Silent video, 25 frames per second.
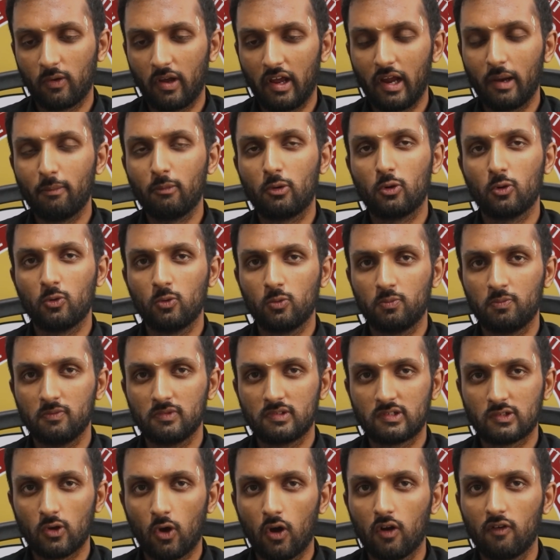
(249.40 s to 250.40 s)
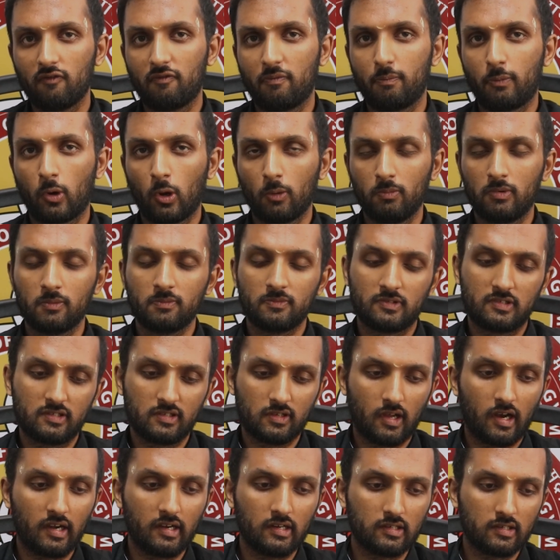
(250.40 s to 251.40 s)
aim to solve
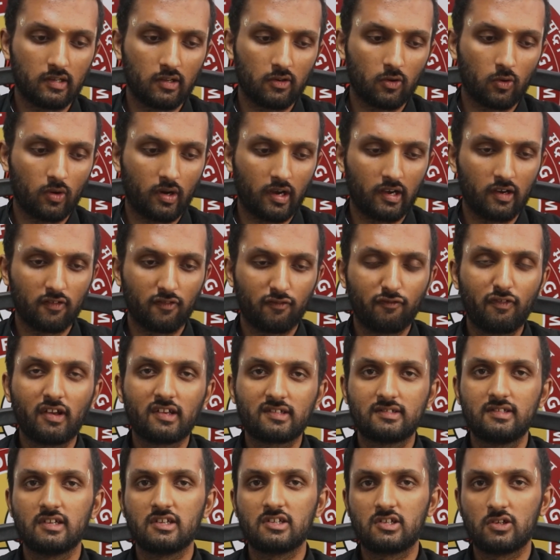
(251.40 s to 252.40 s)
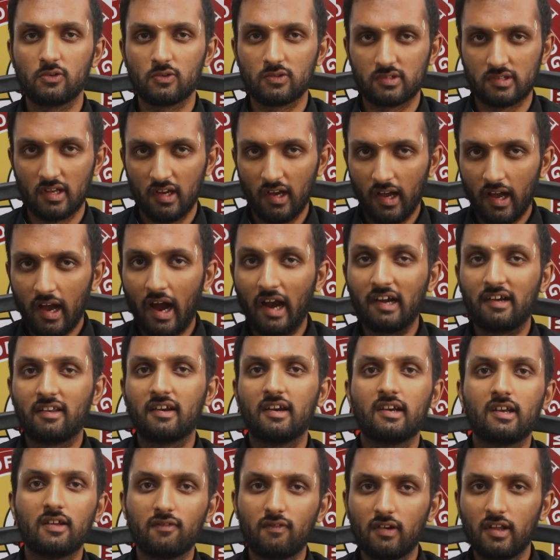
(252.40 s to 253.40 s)
problems and fix the issues
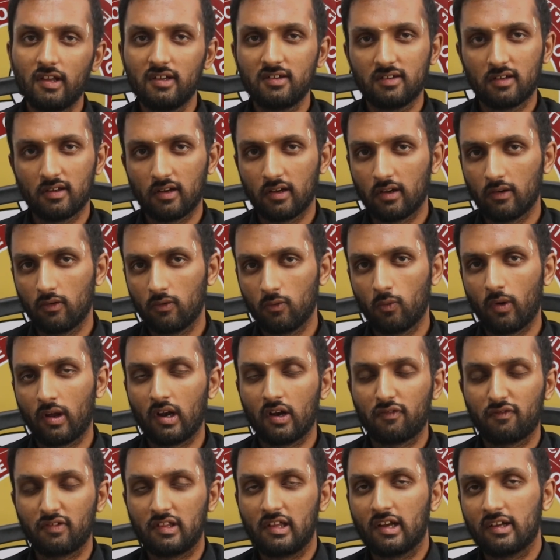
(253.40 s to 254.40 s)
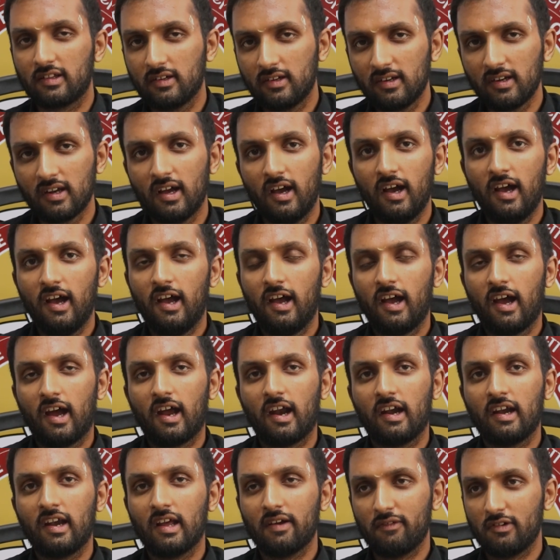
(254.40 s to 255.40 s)
iteratively, one after the other,
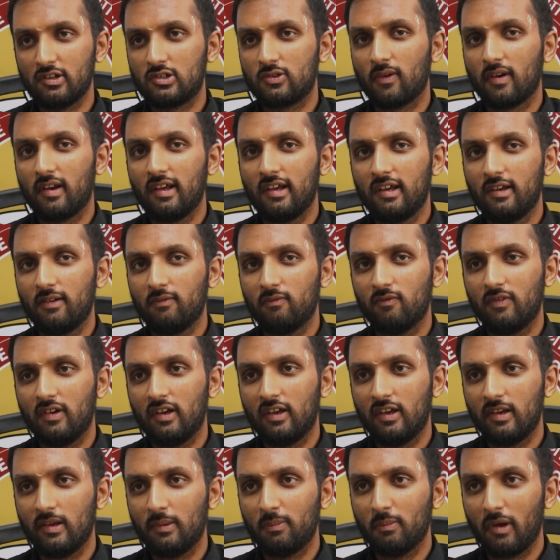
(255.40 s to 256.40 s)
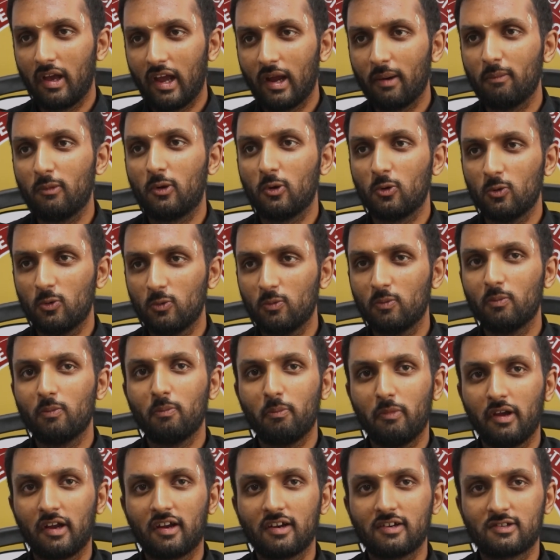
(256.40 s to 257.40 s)
and eventually we aim to
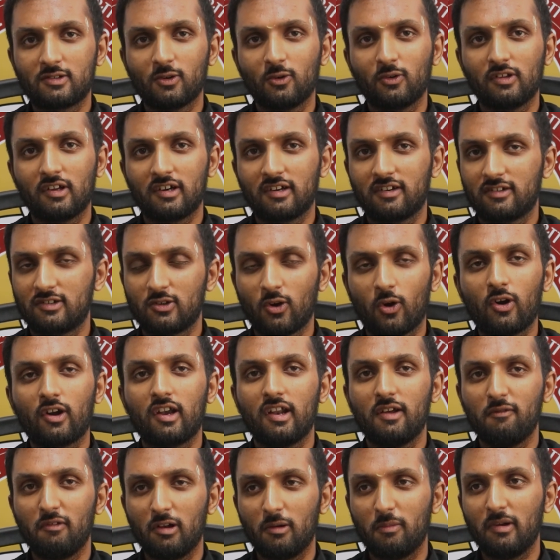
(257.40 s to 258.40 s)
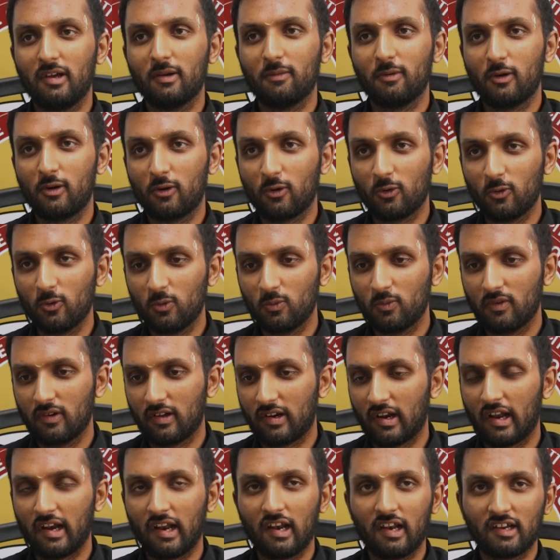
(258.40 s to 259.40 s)
make it so that shortly we'll be able to
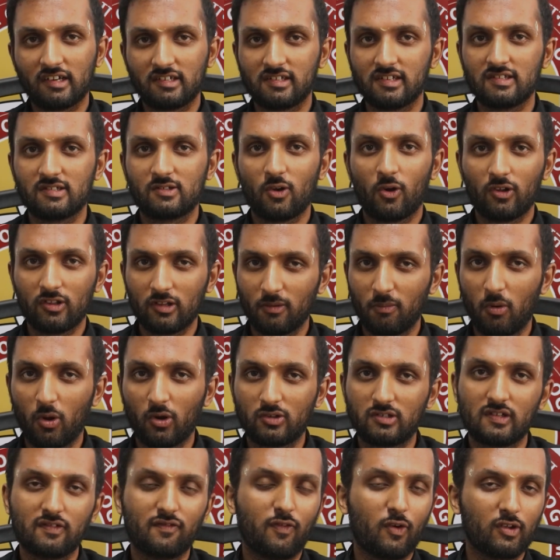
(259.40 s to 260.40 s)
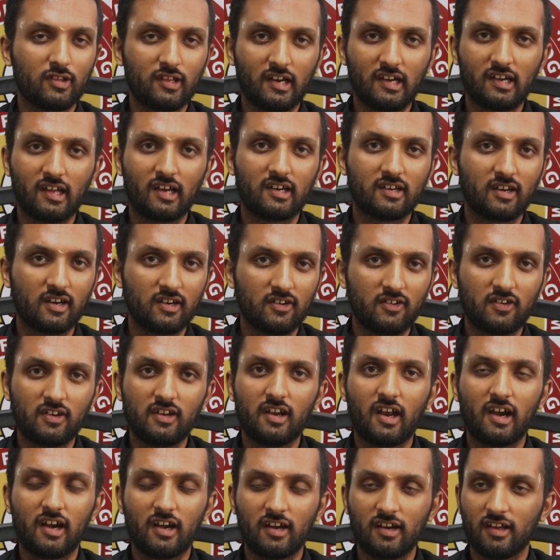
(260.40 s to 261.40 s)
run elections on the blockchain for the entire
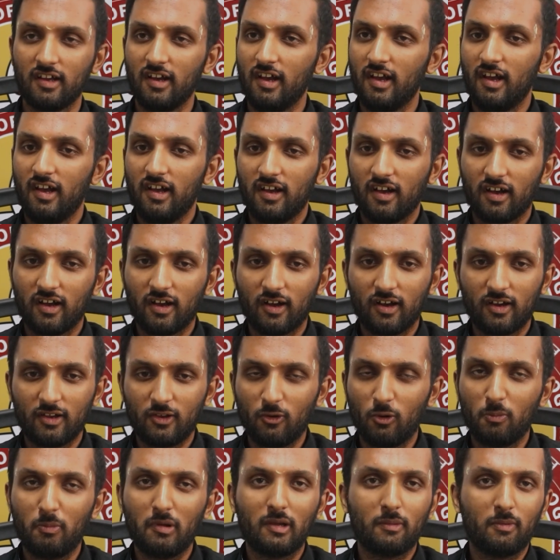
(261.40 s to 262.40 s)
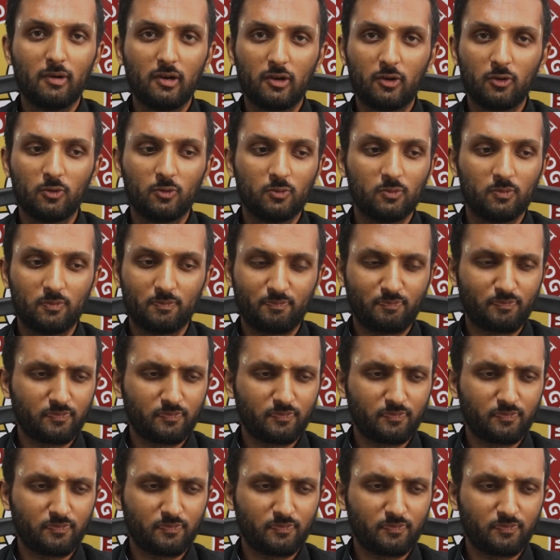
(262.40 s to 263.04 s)
country, and you'll be able to